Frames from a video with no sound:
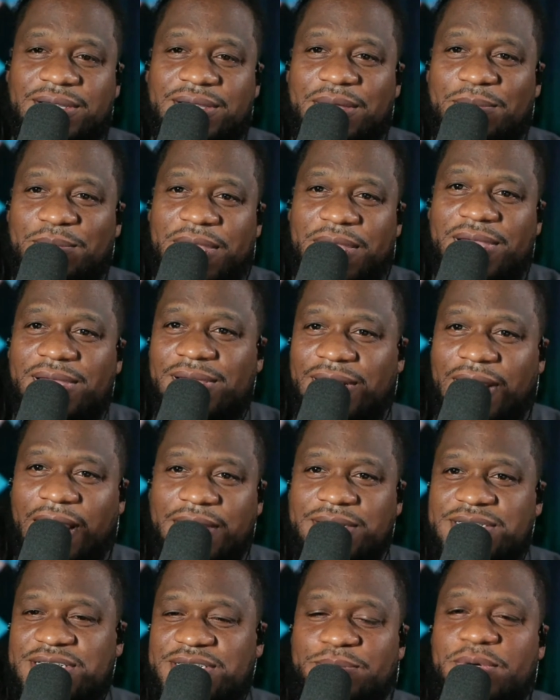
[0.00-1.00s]
be
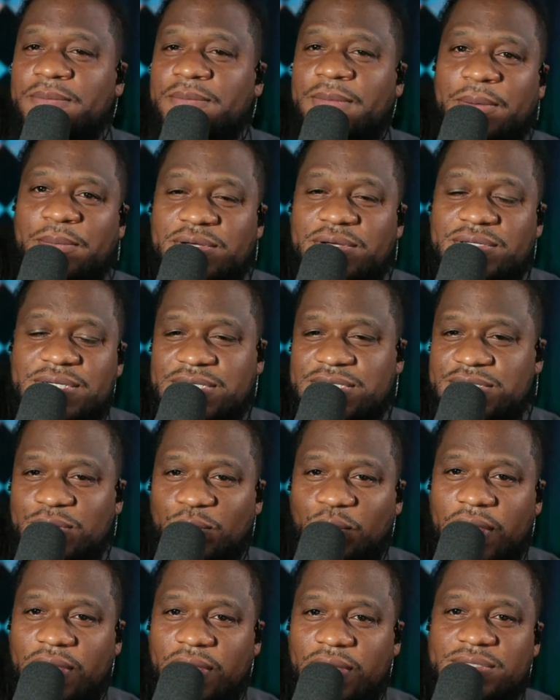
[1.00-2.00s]
like just put my music
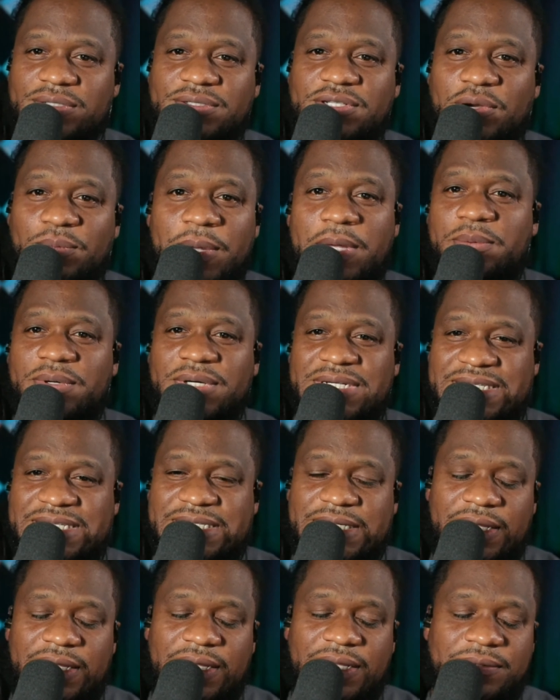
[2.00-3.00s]
somewhere so people could
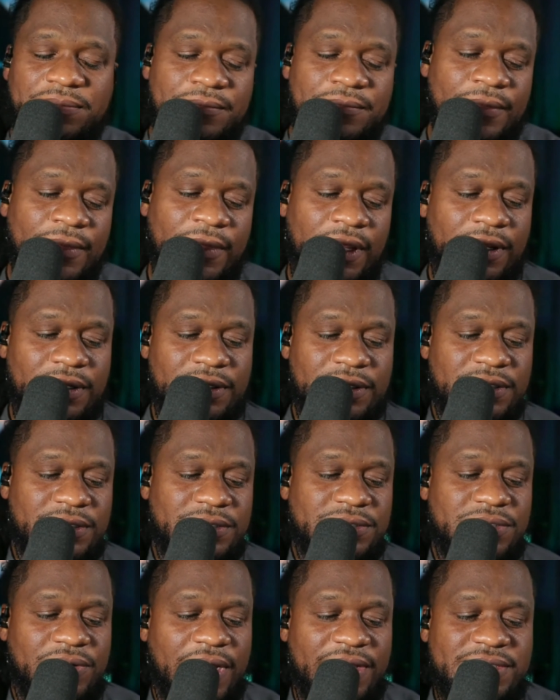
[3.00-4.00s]
see it.
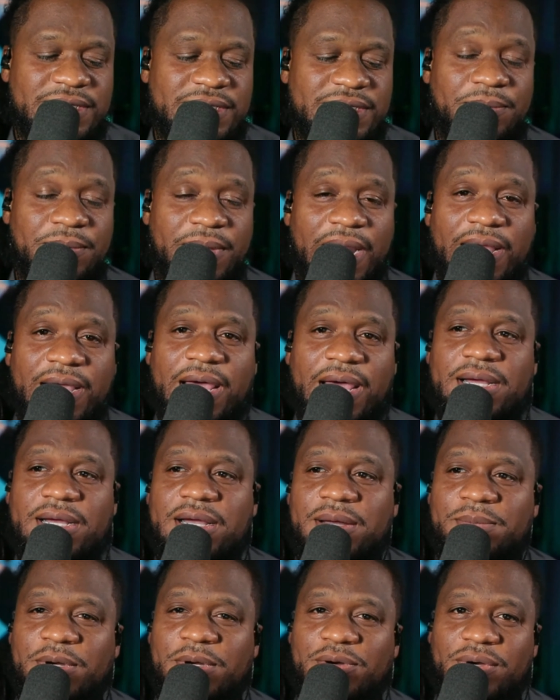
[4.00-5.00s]
So I said, man, I got to
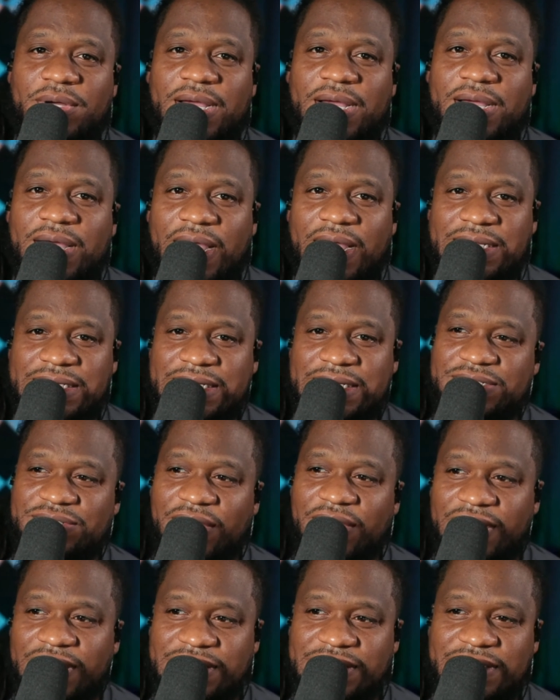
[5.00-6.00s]
come up with a content
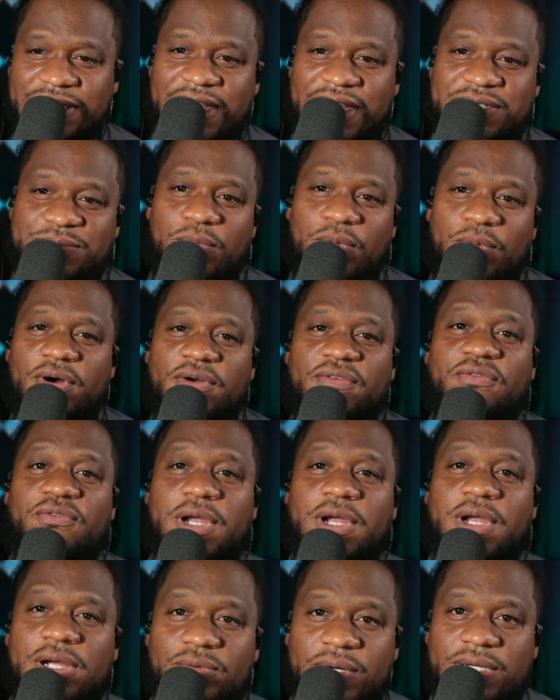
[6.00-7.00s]
strategy that's more
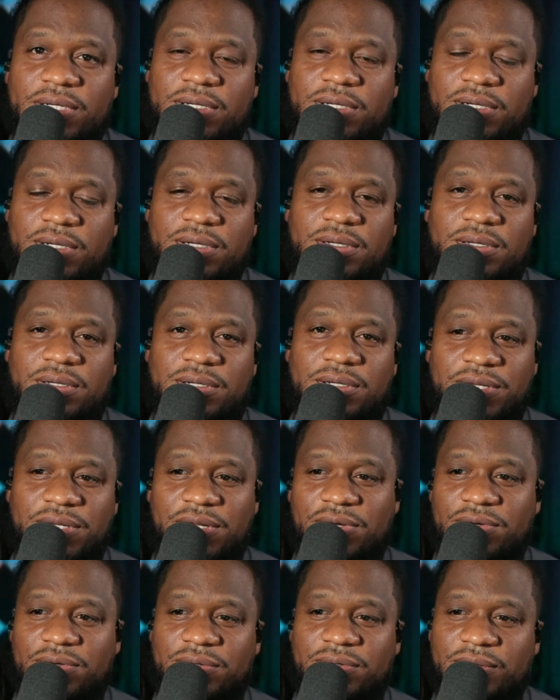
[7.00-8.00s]
frequent,
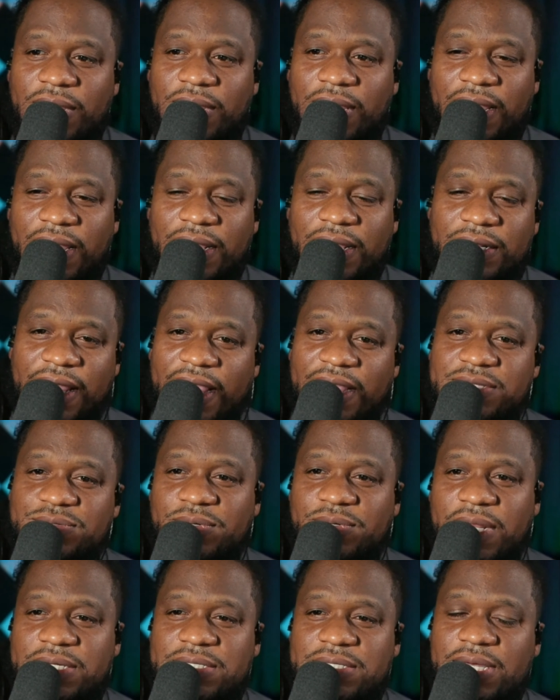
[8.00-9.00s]
and that's
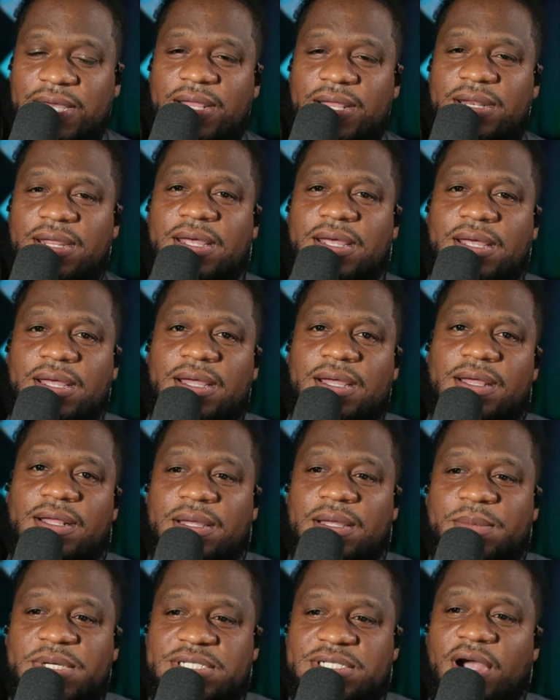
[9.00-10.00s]
when I said,
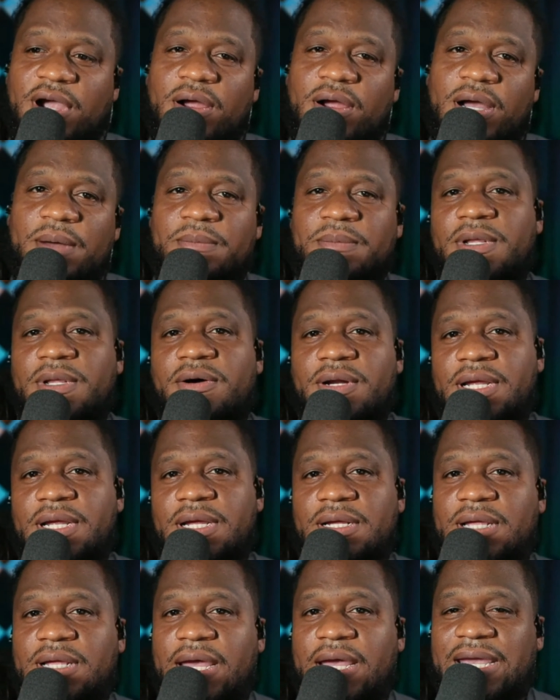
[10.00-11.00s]
let me start
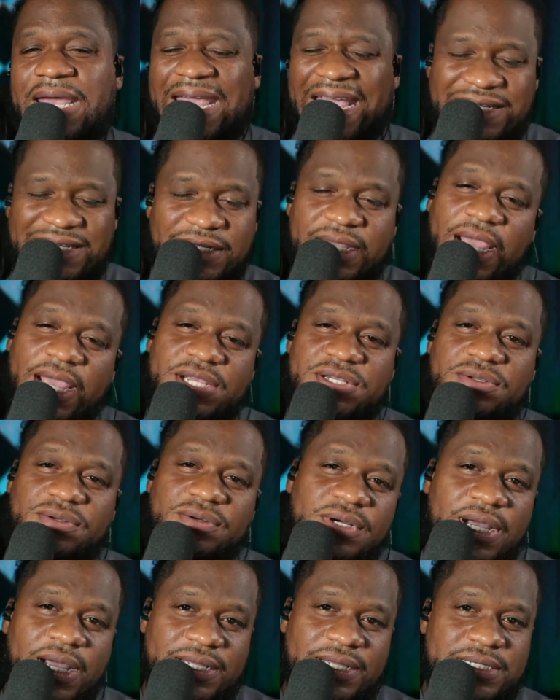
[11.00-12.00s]
uploading like educational
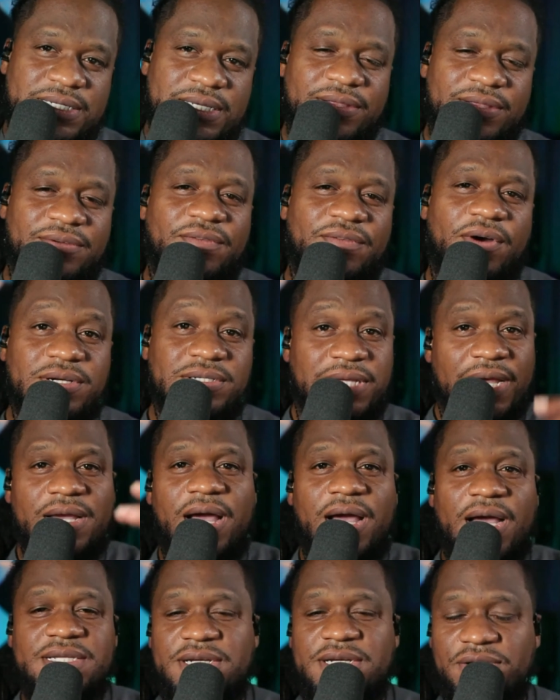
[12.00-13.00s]
content as far as like
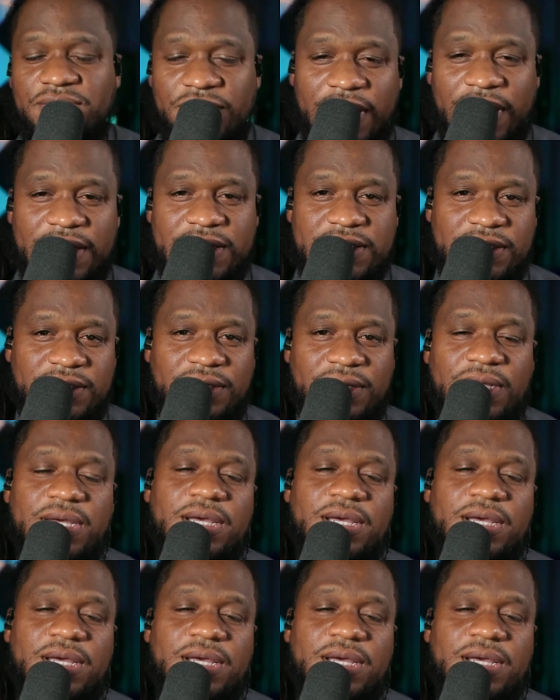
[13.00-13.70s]
content creation.